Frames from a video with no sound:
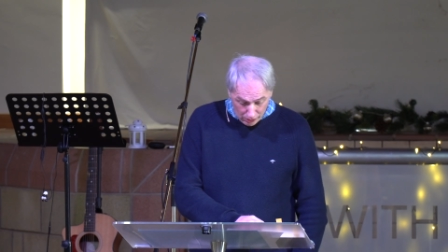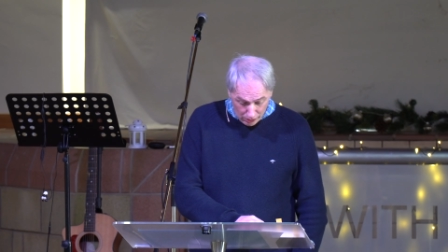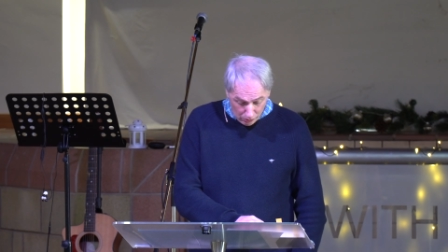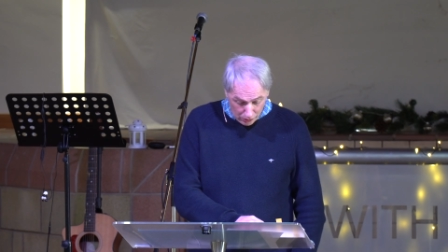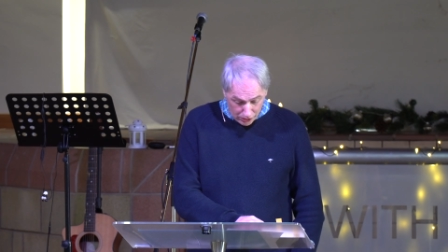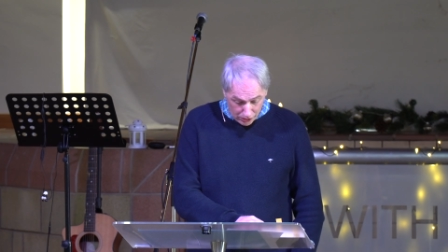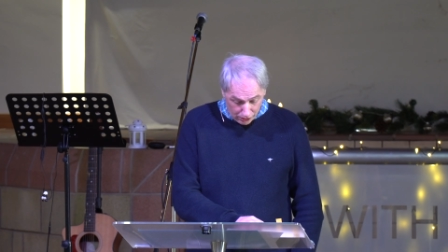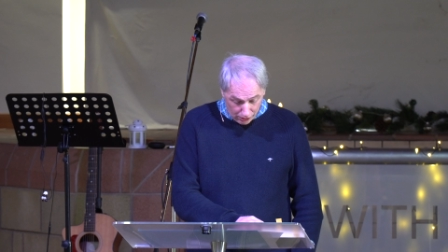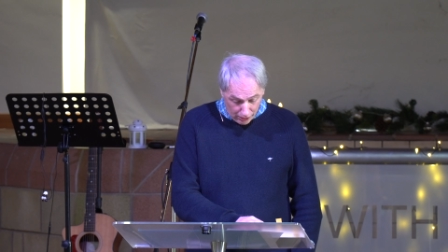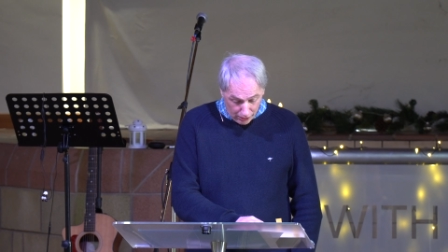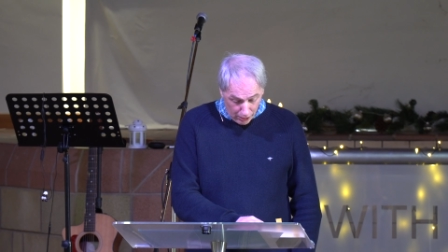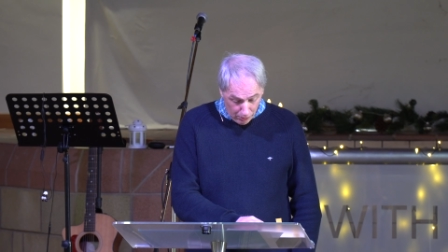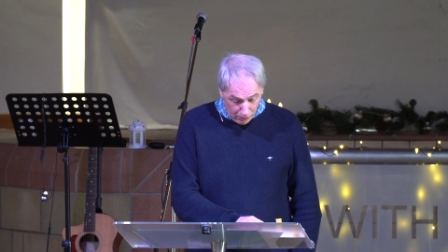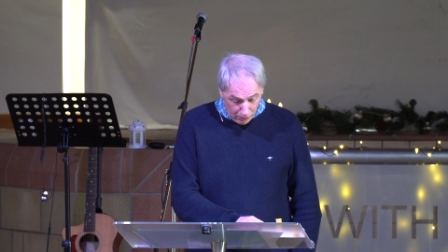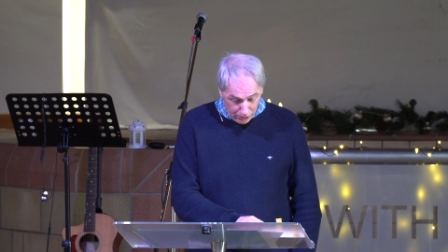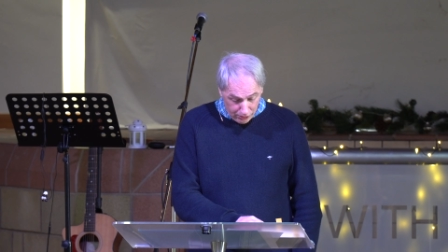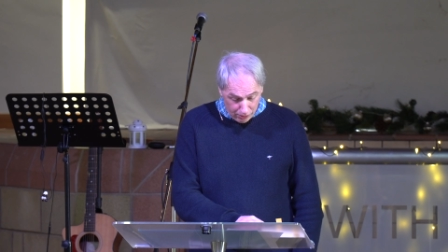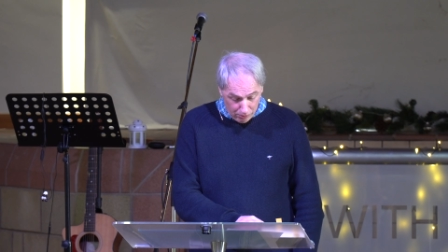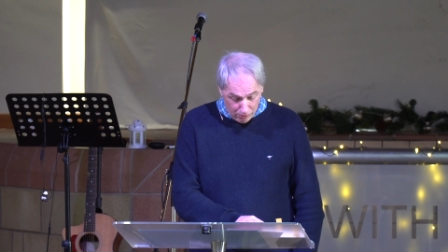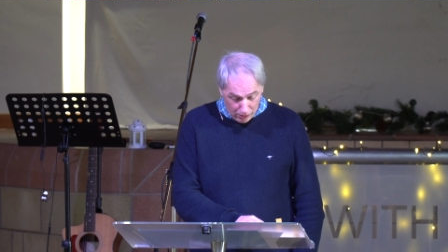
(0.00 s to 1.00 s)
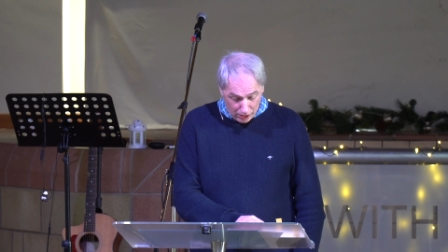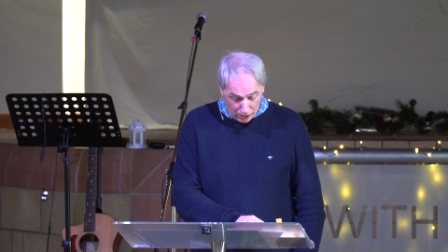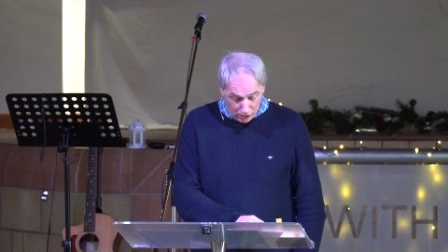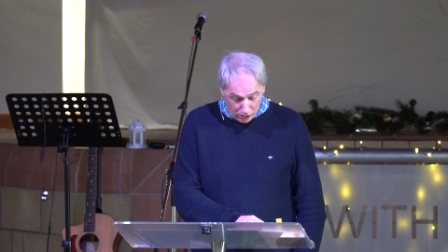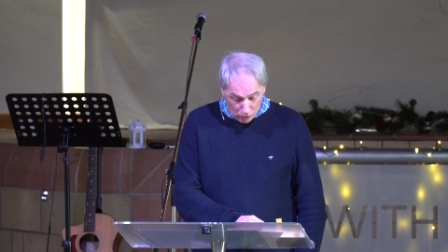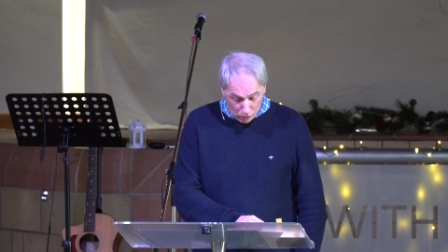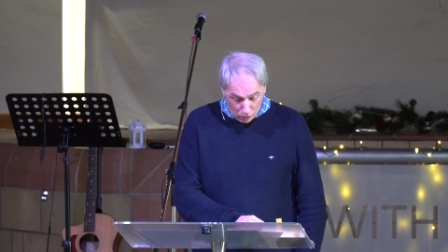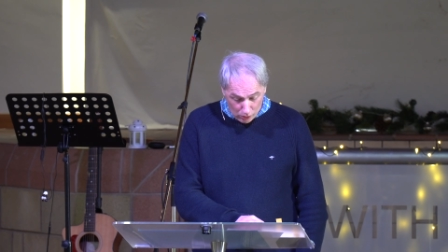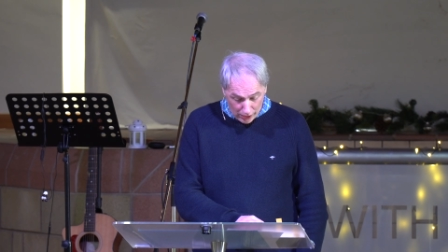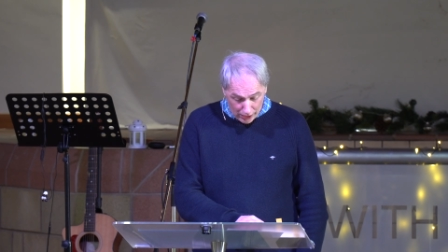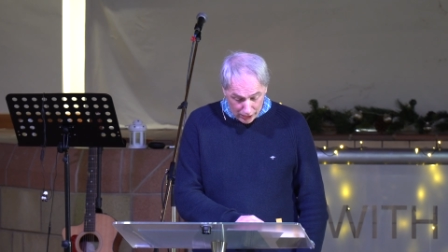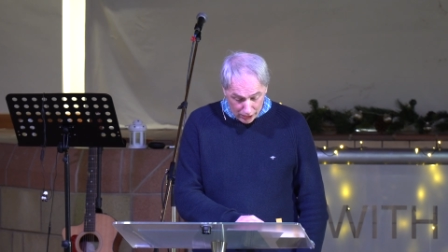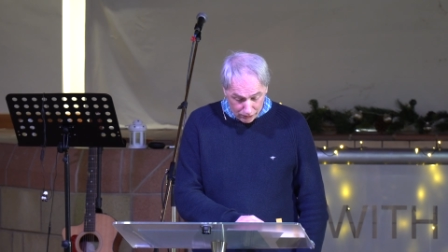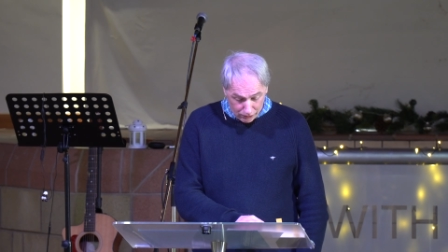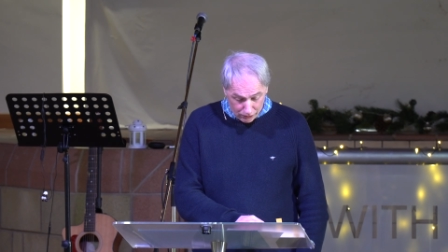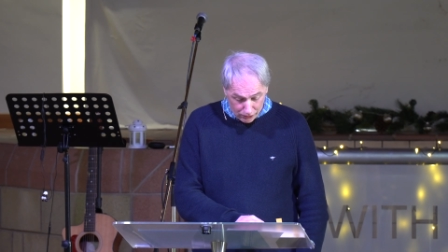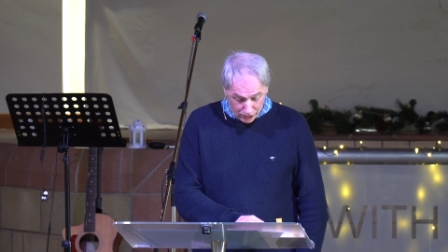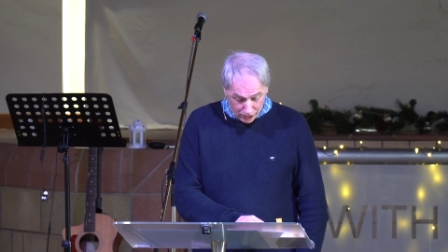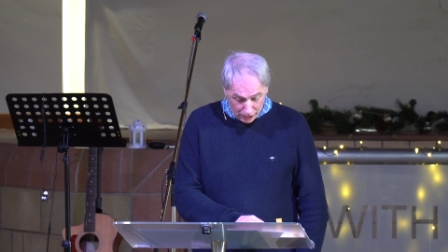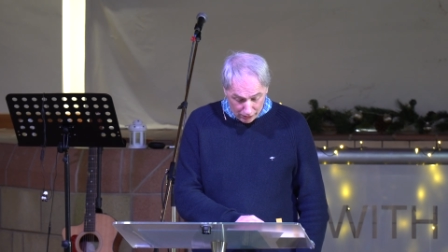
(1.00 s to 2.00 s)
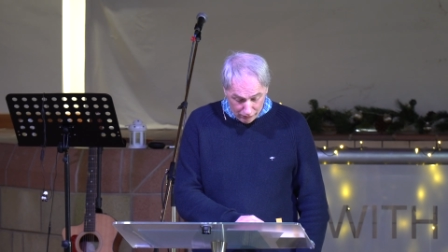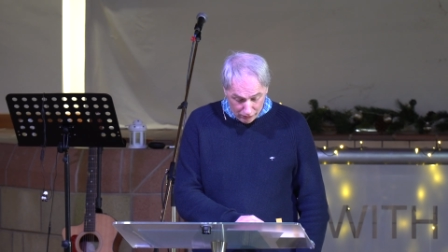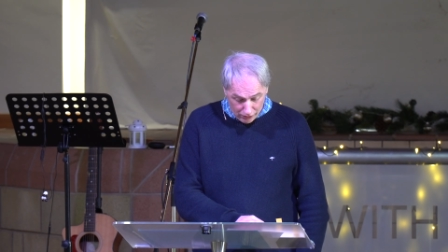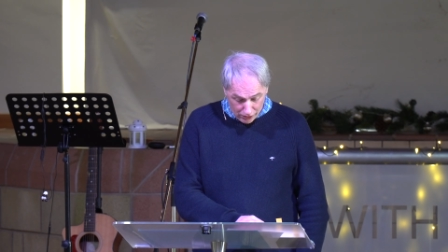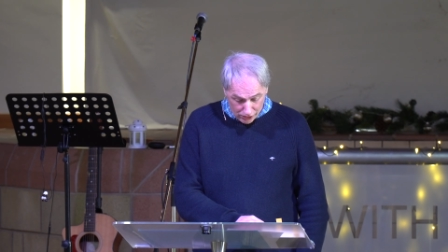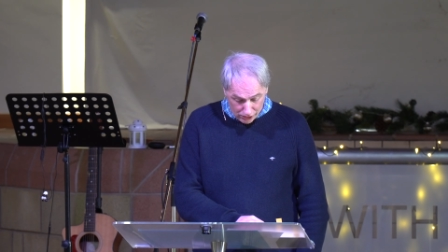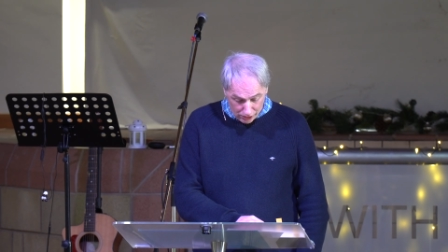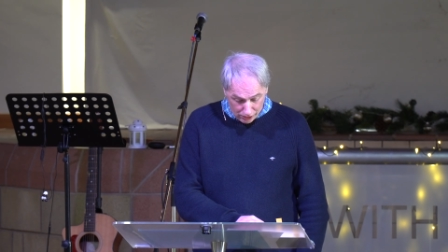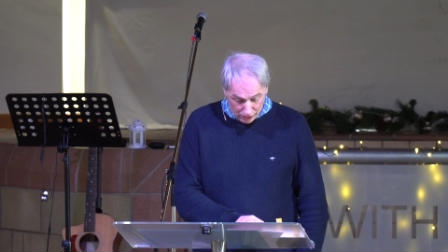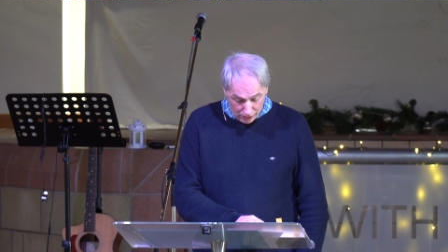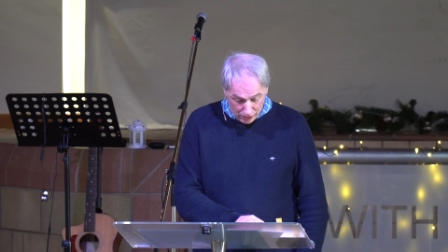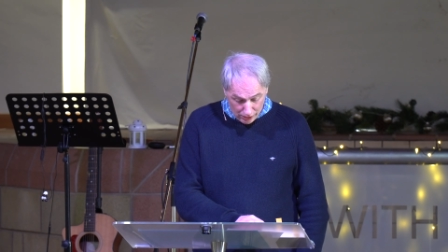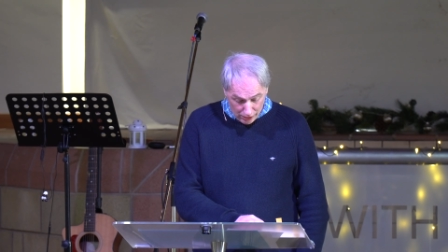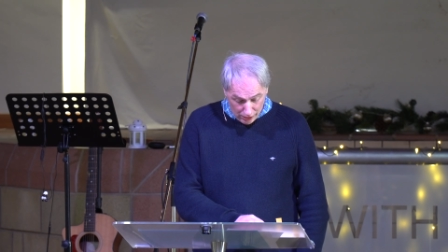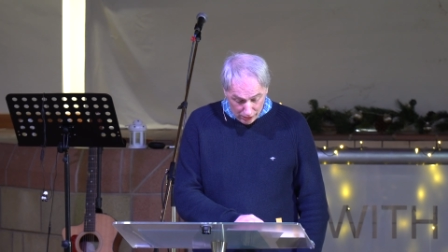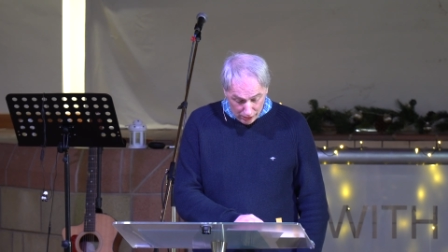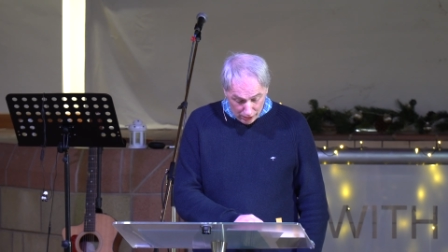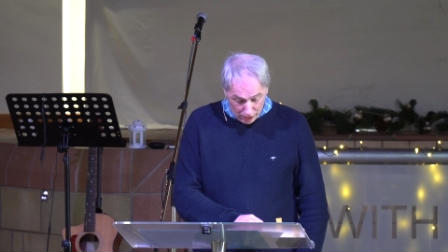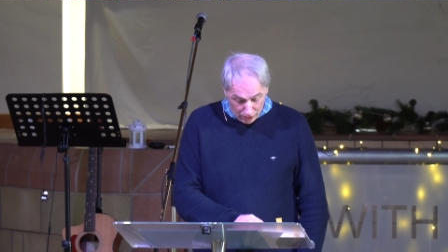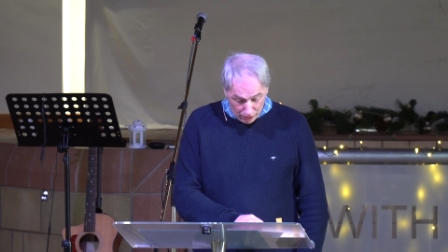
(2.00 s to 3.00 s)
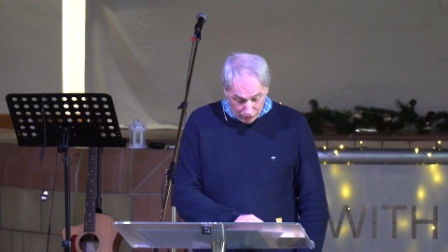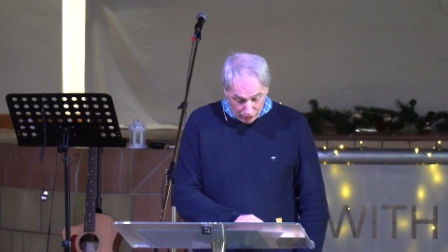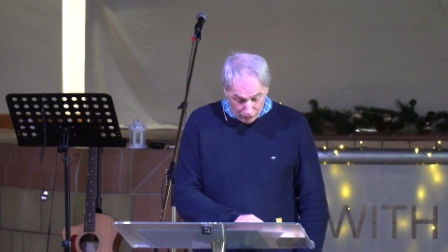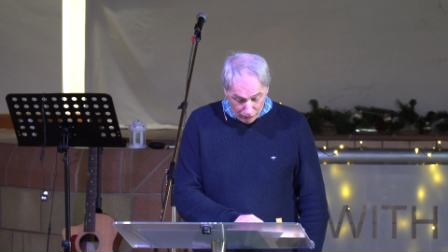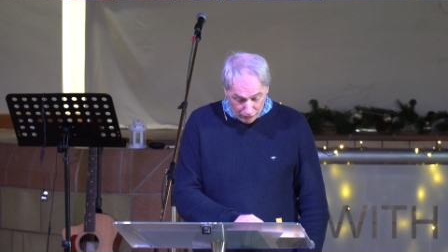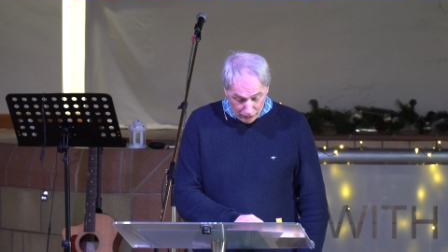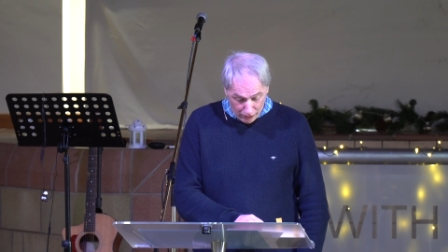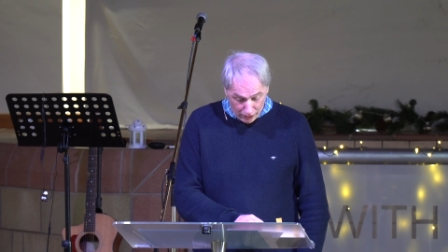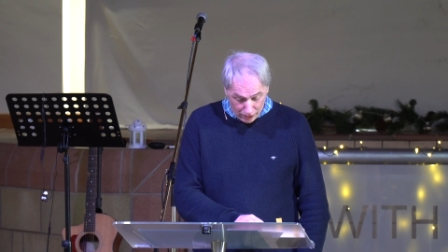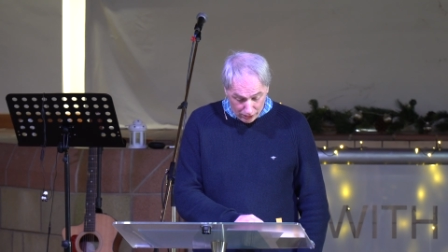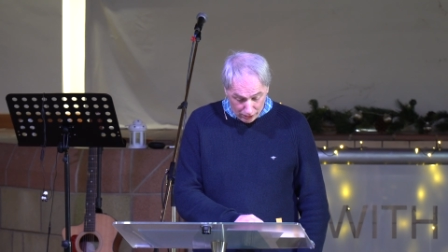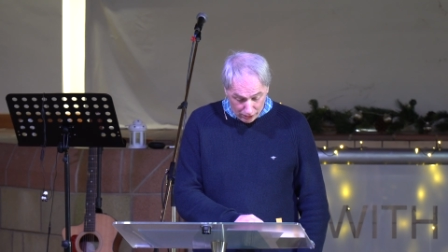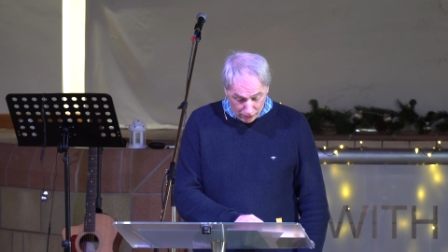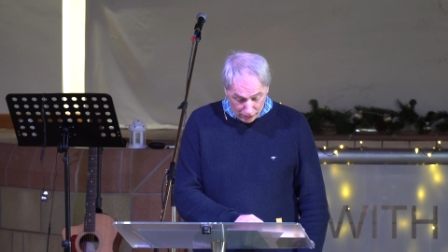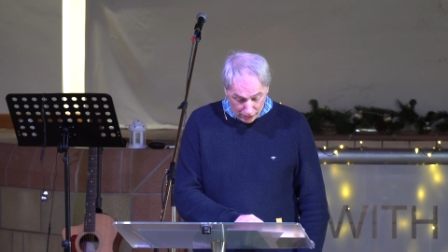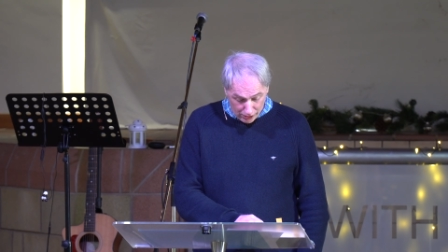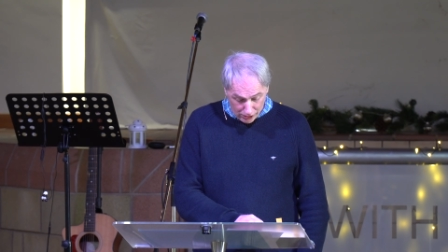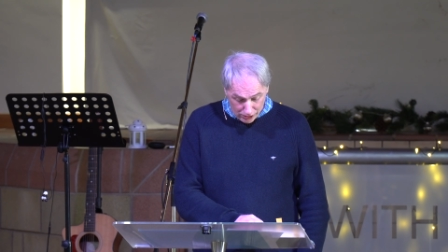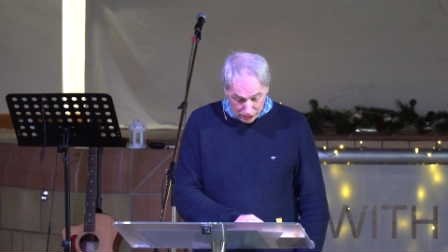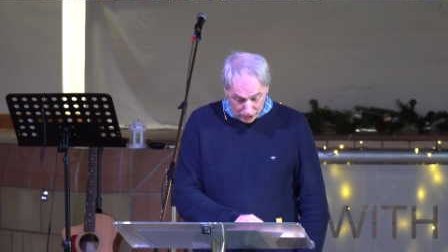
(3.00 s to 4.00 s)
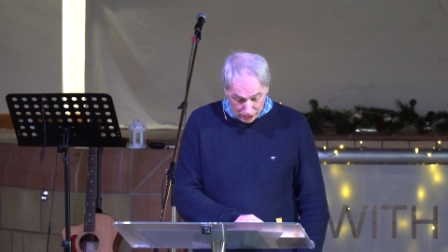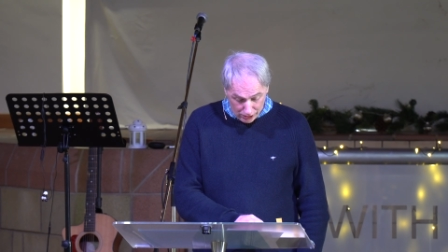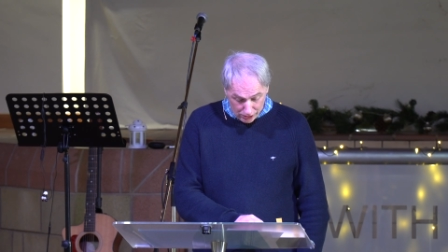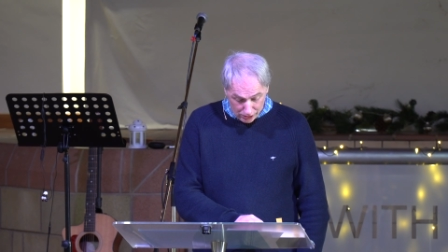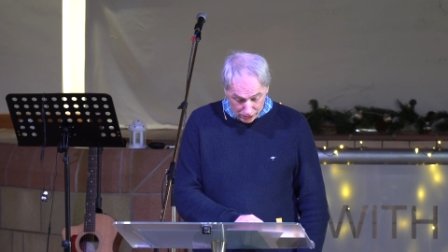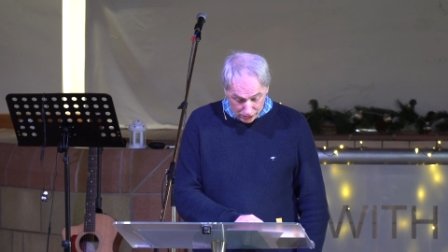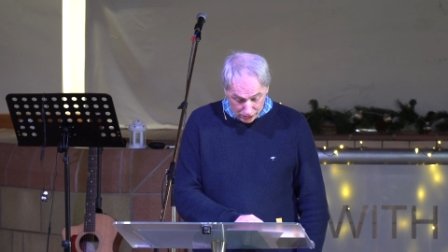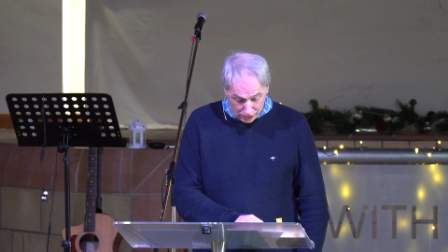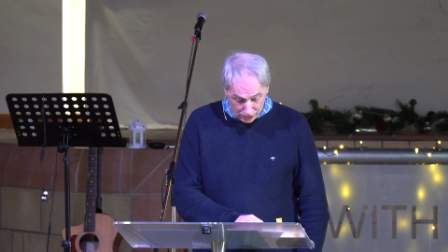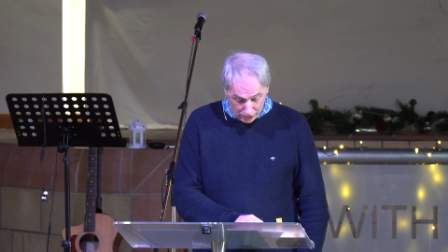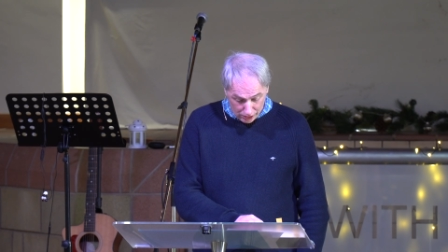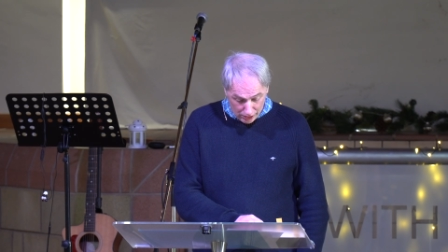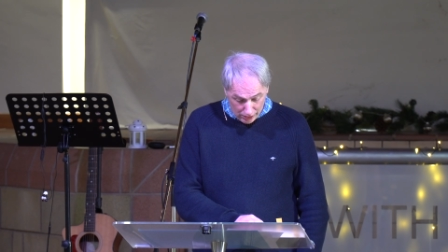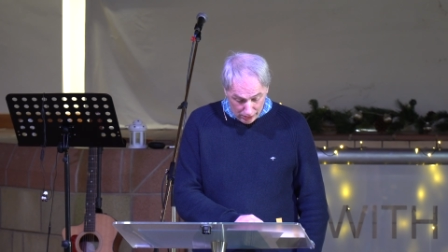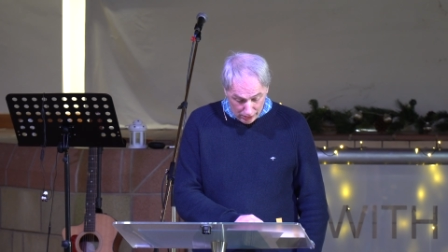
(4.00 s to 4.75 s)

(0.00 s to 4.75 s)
which are able to make you wise for salvation through faith in Christ Jesus.